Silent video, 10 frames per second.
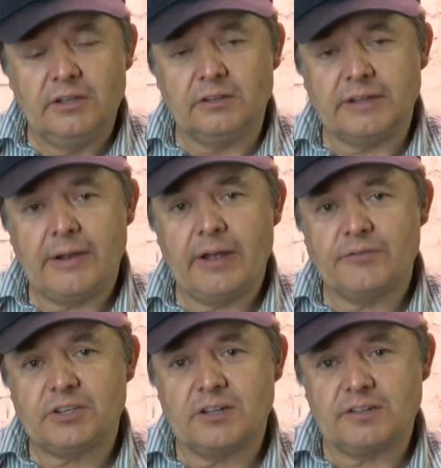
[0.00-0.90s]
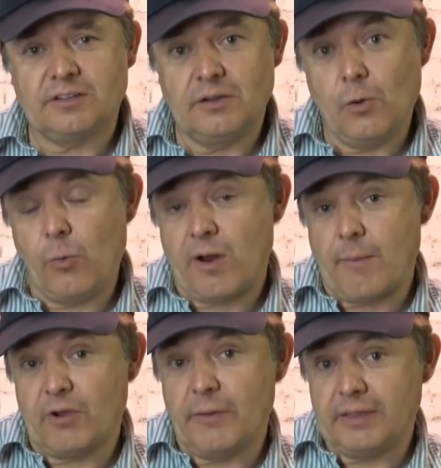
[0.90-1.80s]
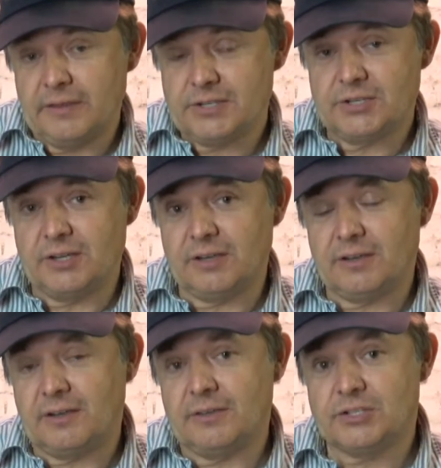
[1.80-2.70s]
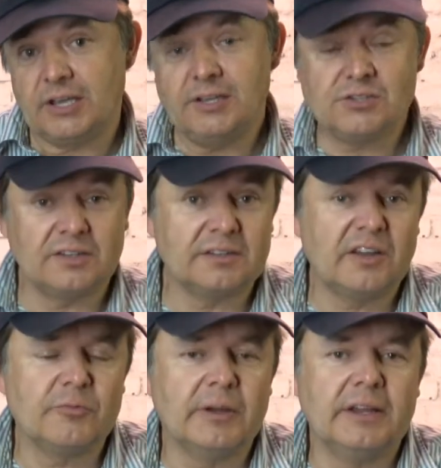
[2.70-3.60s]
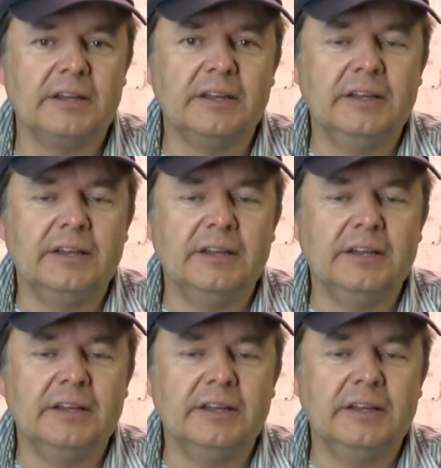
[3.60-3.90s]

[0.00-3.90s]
you'll now have a chance to know where I'm going this year and the changes that I've made.